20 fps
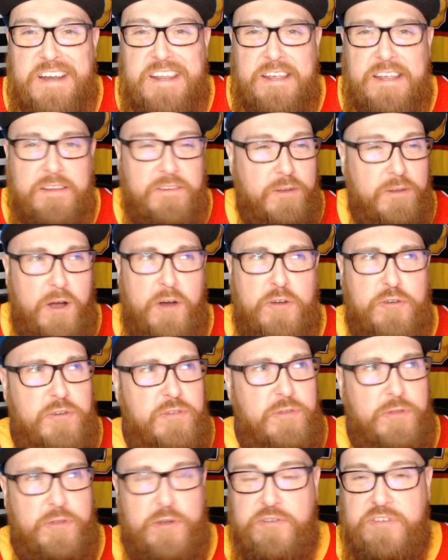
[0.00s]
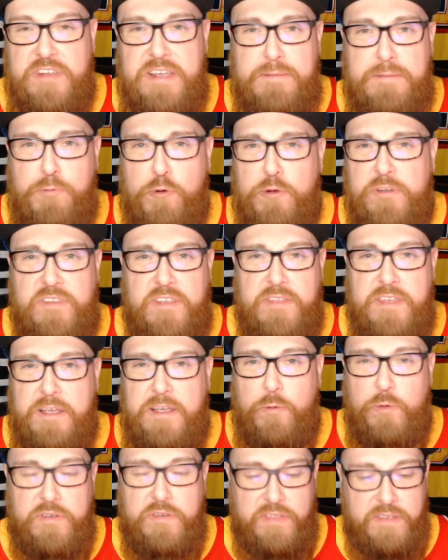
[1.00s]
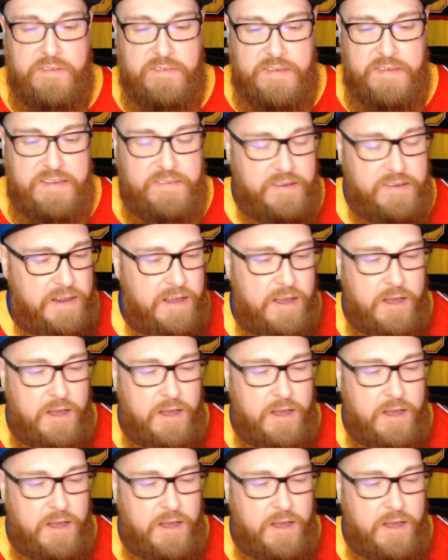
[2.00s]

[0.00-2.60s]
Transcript: He 113 points, I think it was this season.